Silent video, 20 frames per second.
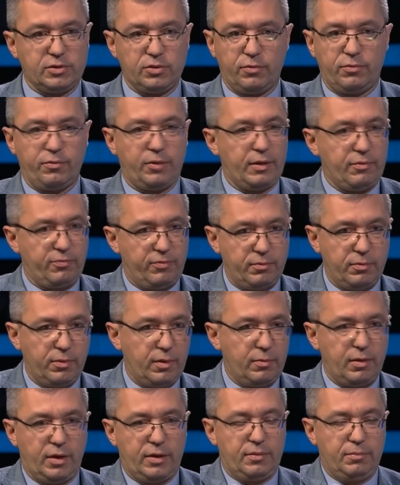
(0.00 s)
So,
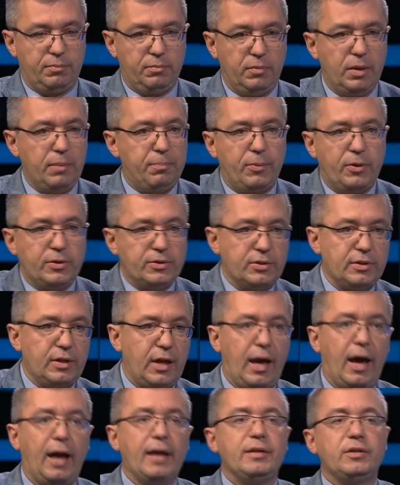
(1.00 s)
uh, me
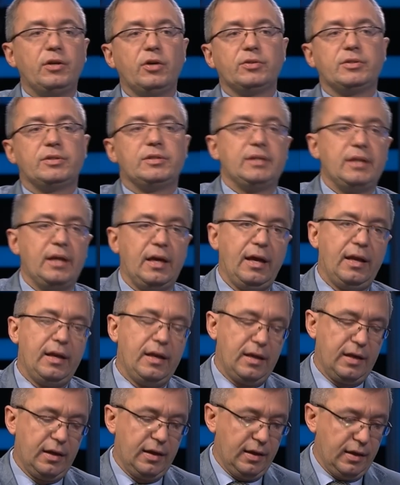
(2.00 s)
personally, I don't see
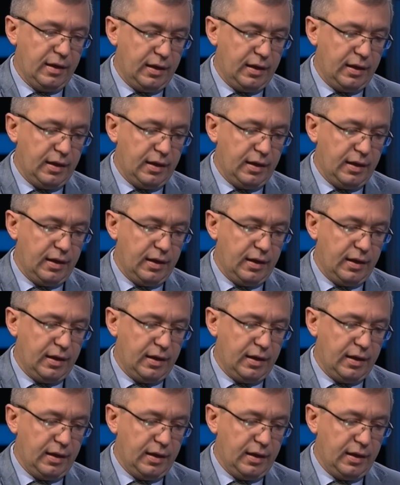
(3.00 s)
any